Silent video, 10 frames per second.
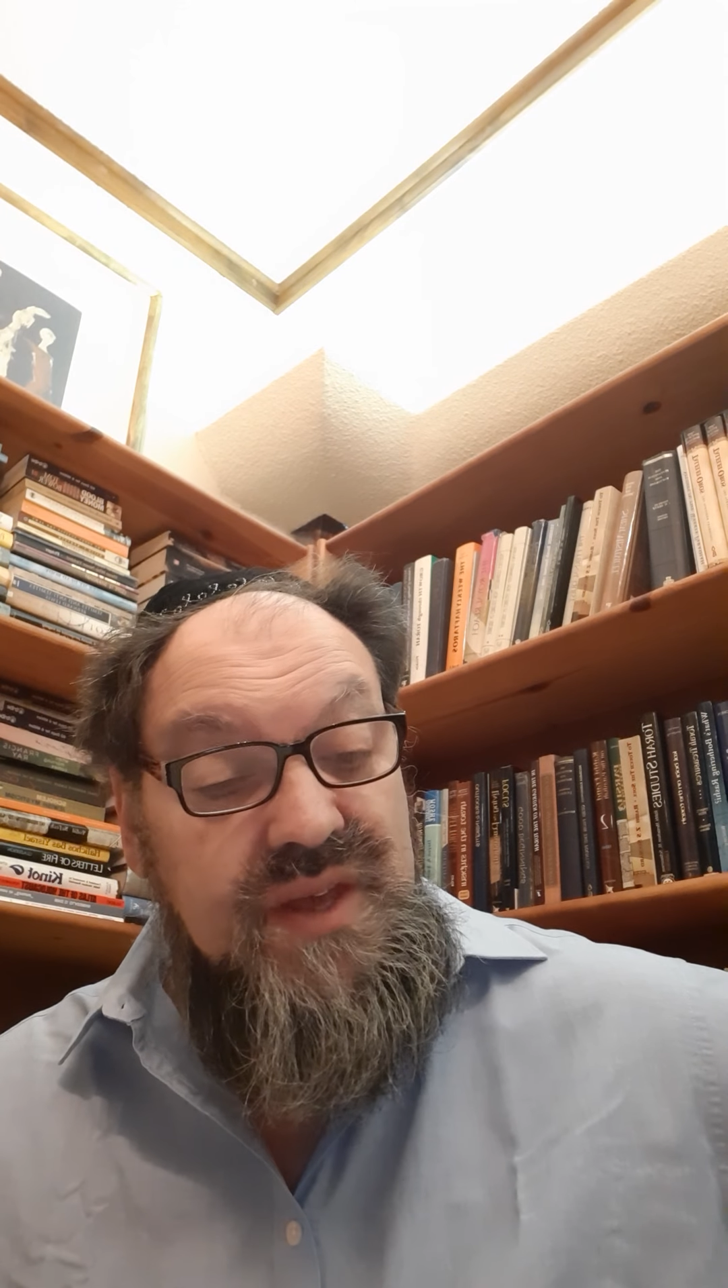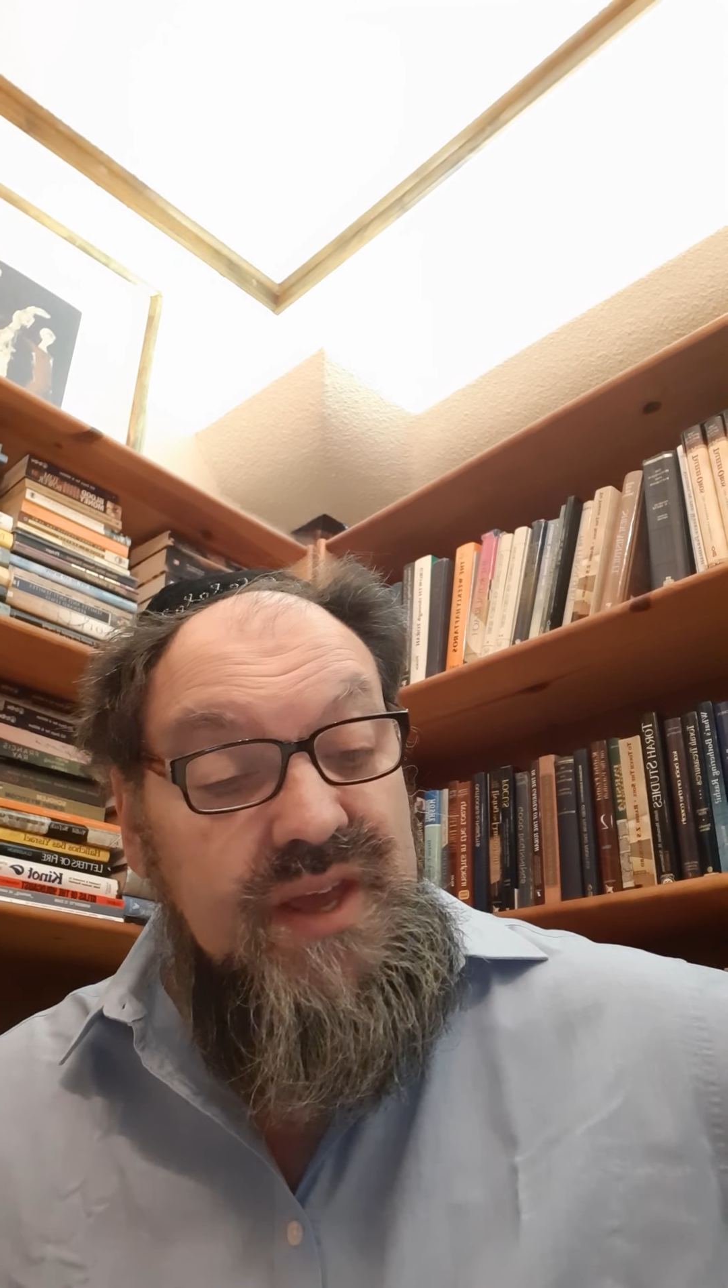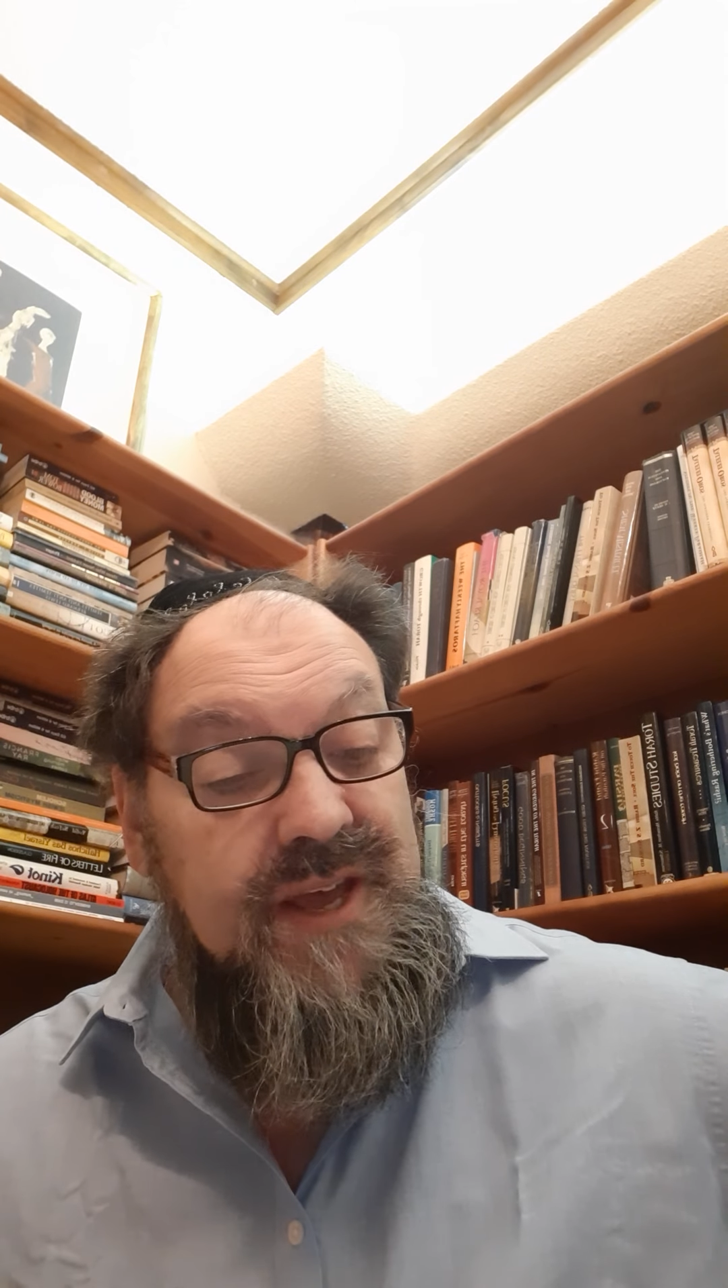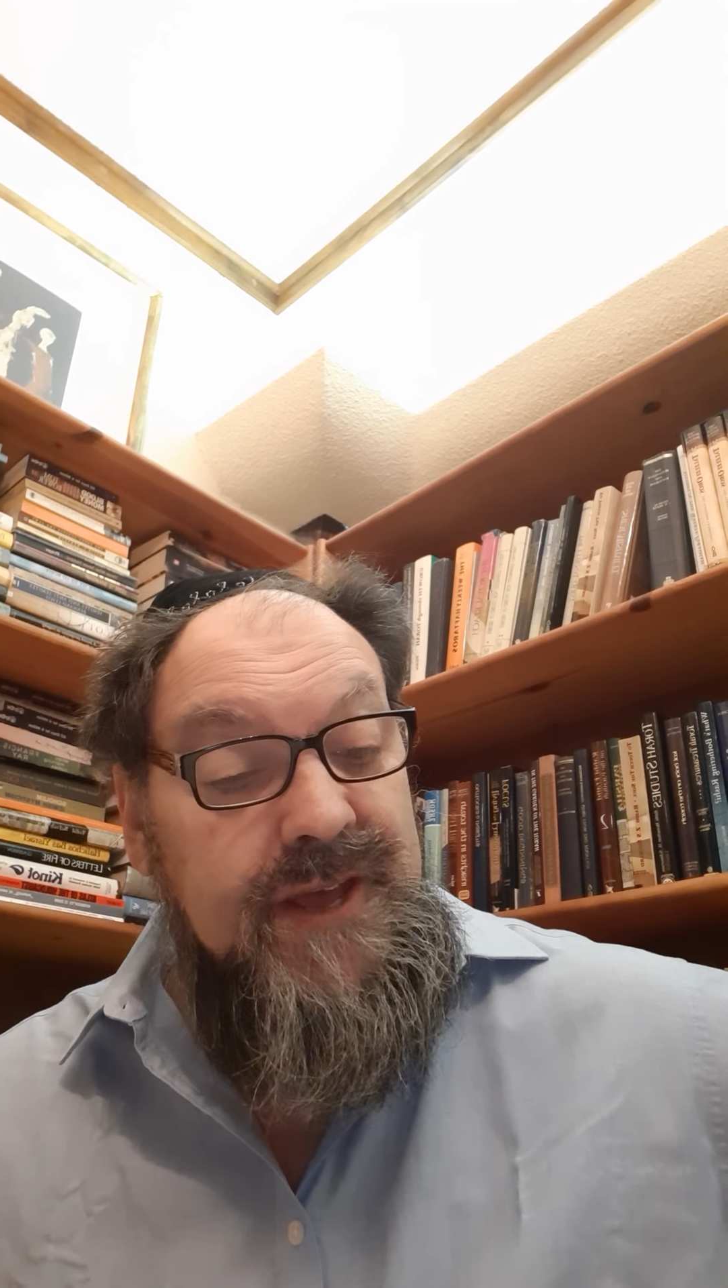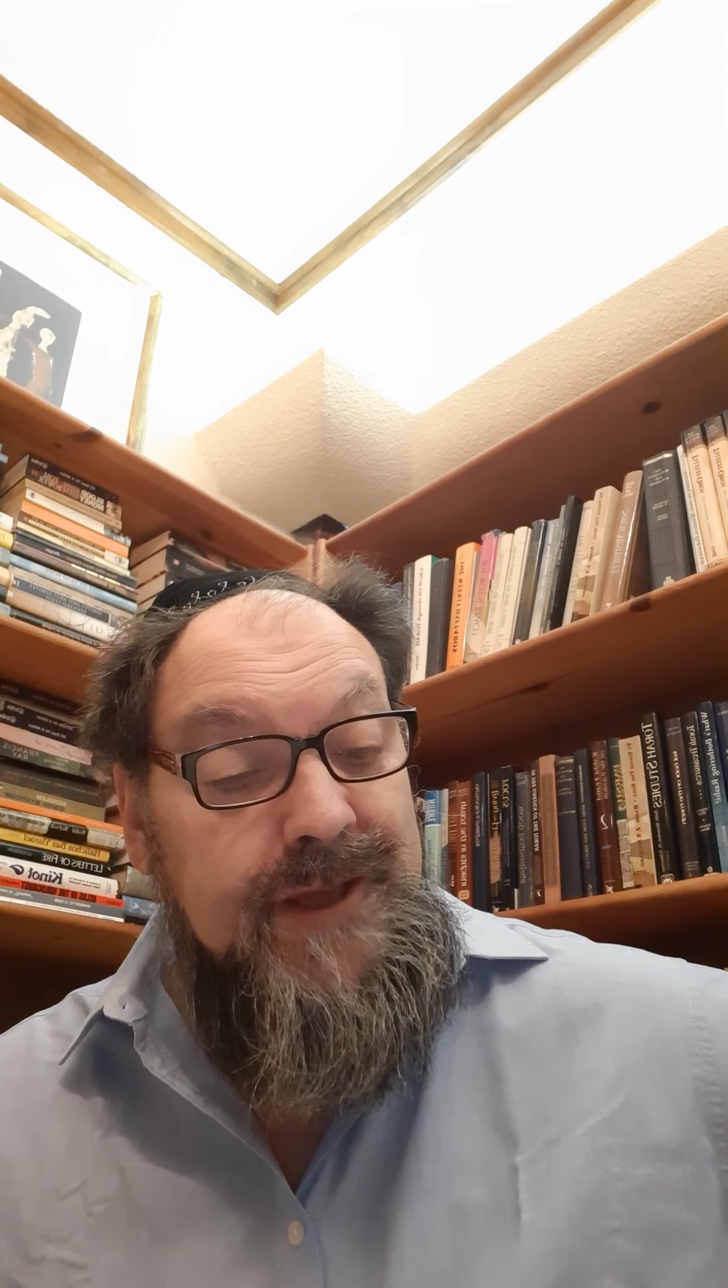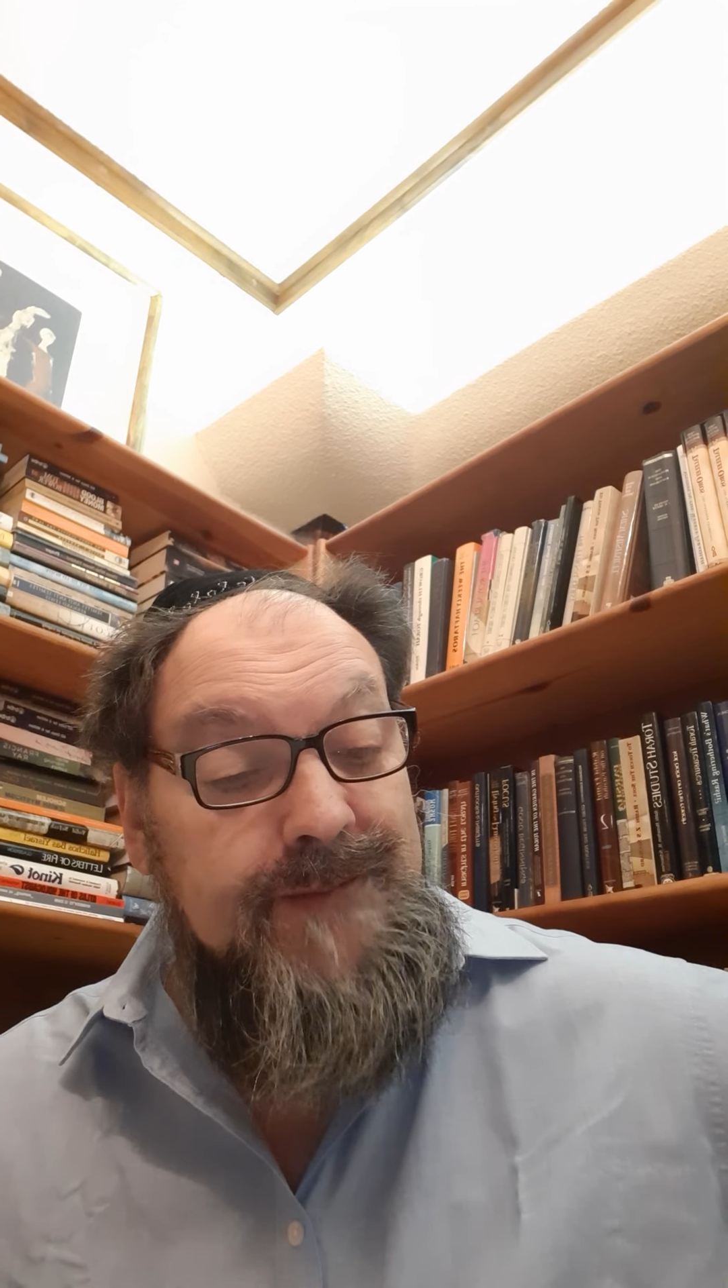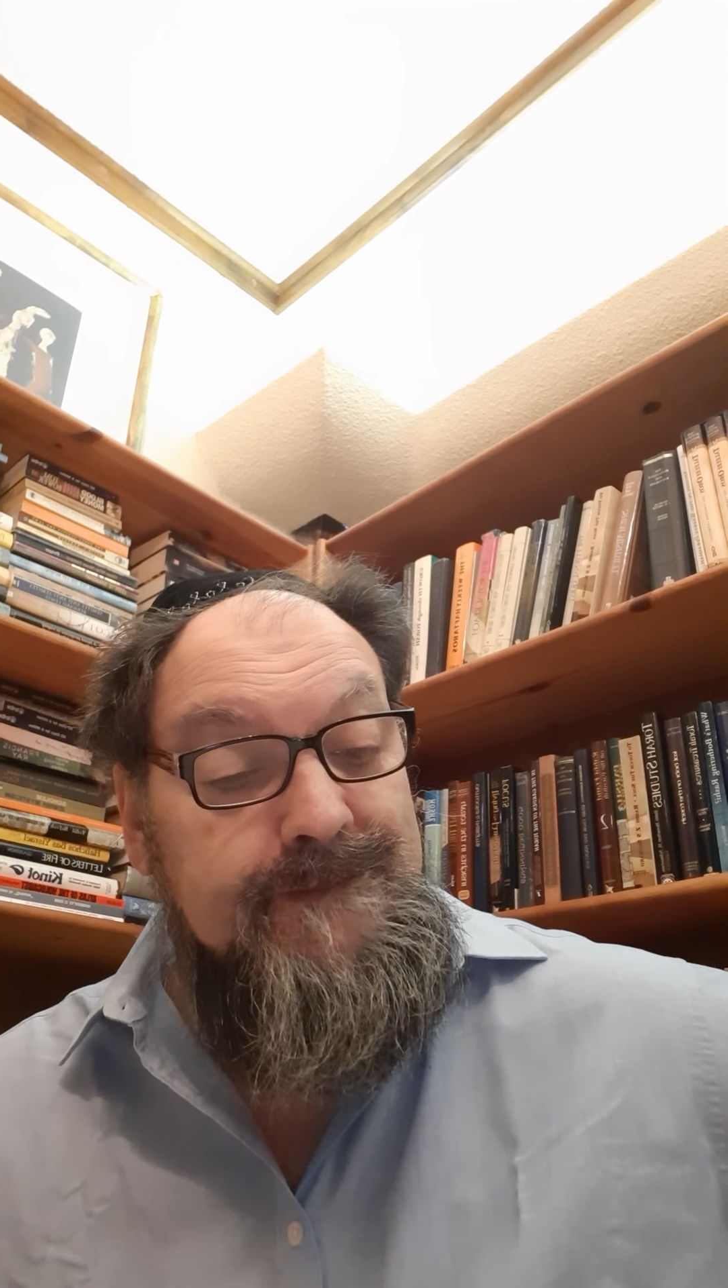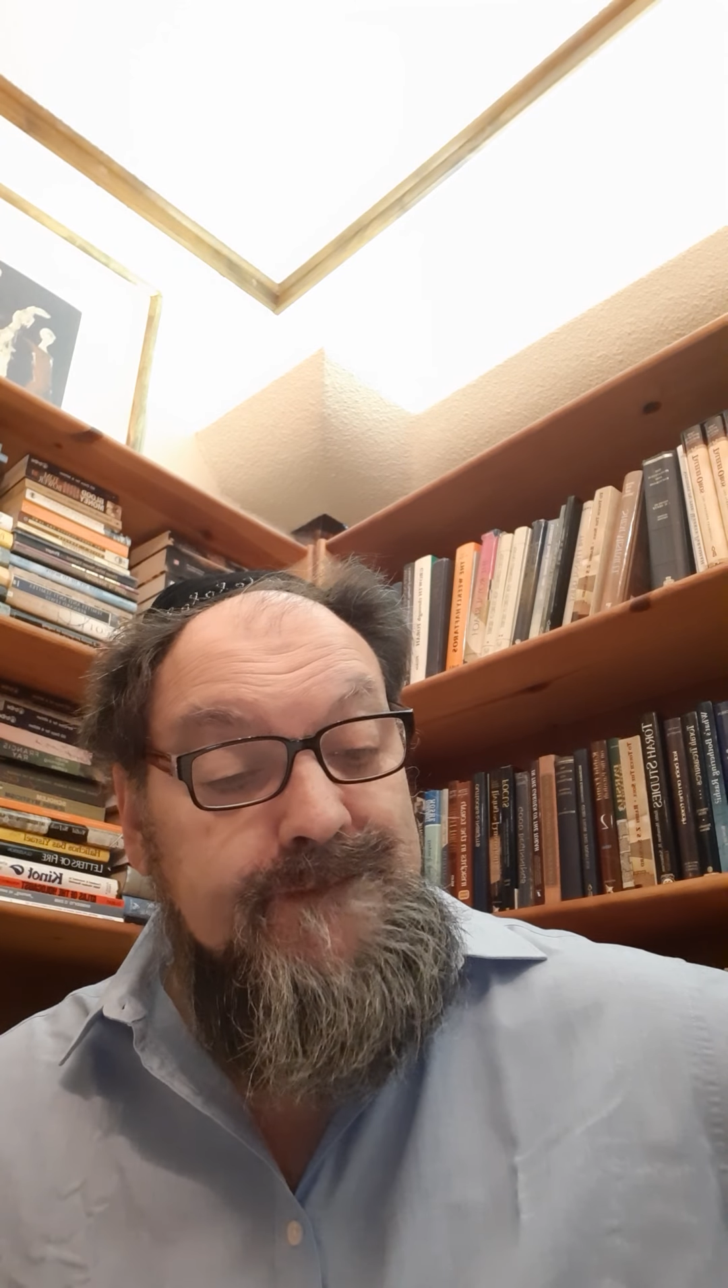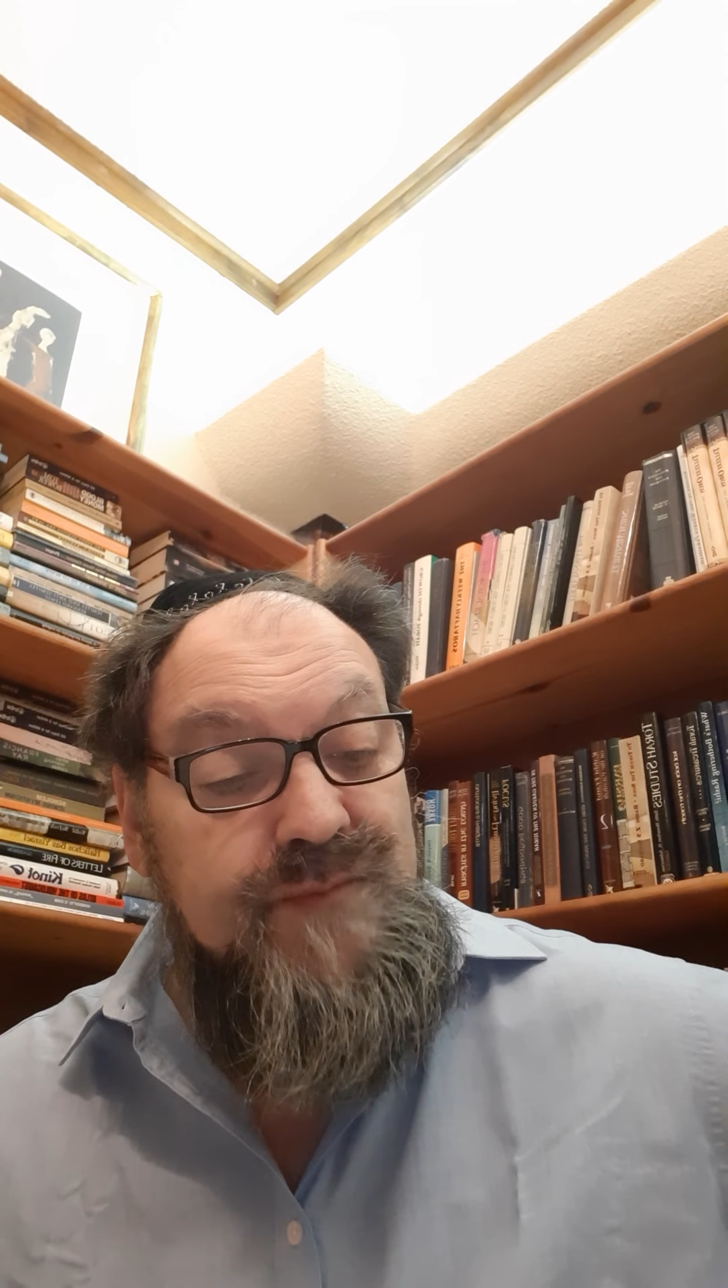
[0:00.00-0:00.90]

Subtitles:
the